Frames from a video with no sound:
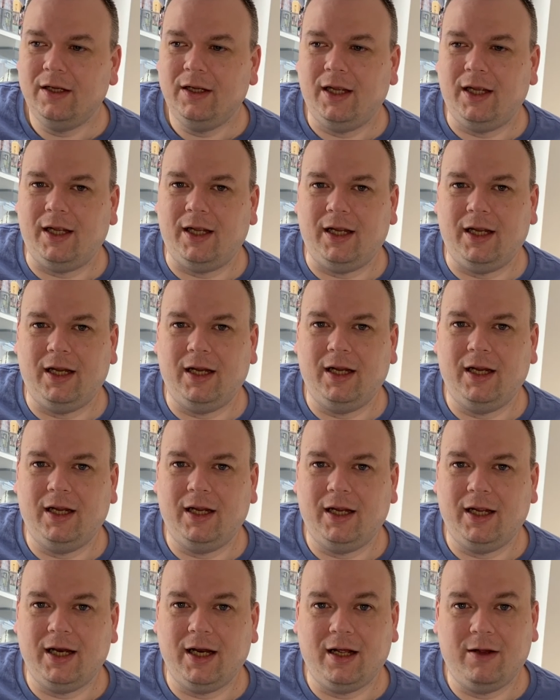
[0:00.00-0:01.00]

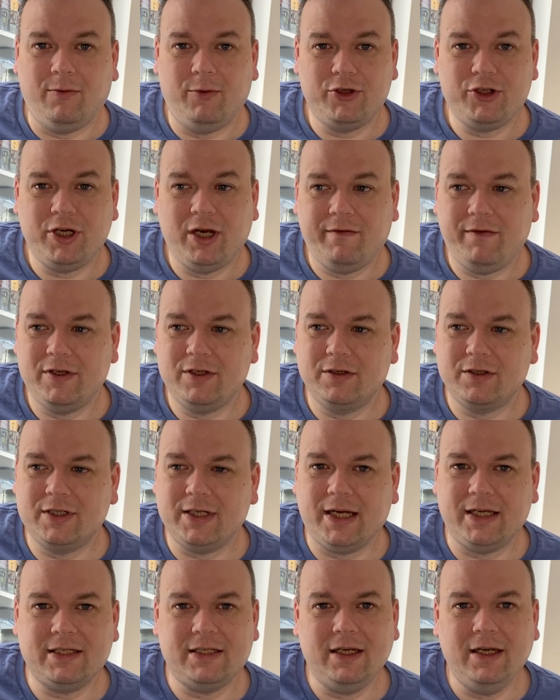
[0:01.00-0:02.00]
And I wish you every
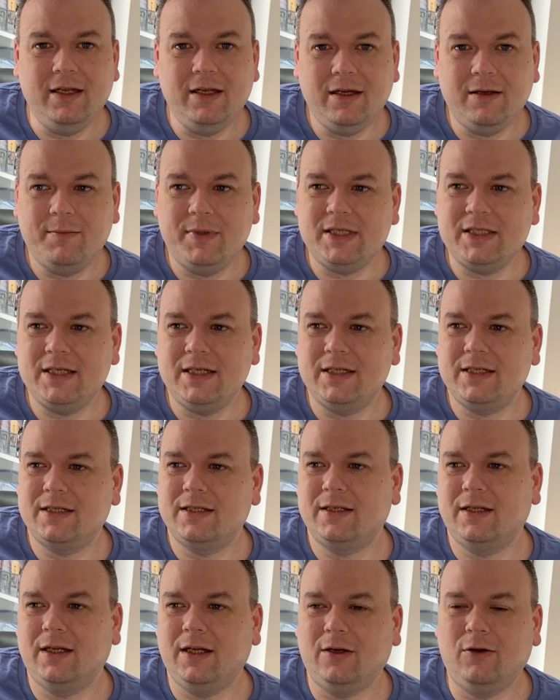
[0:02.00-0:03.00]
success in your
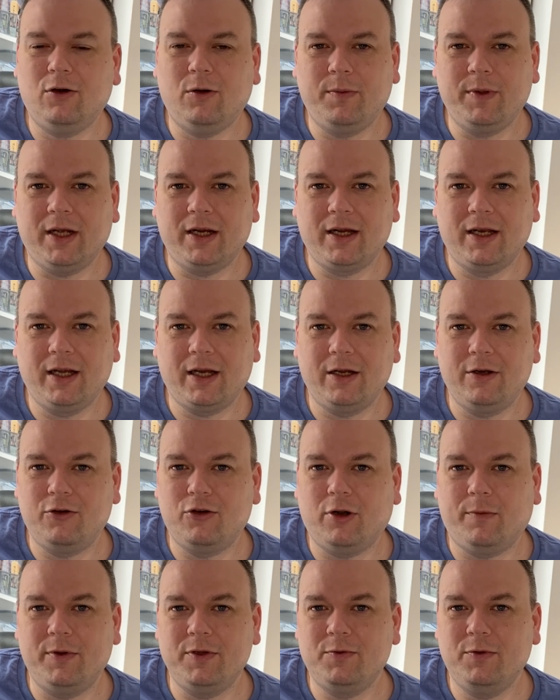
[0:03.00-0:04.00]
business, and I hope that click and
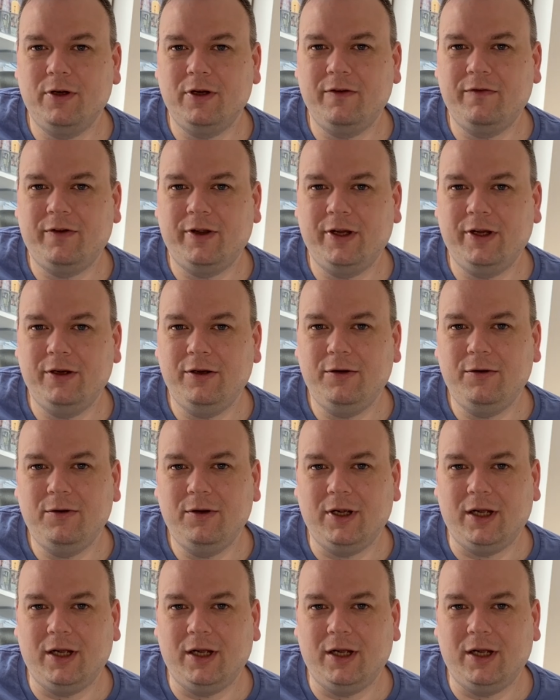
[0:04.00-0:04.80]
drop is working for you,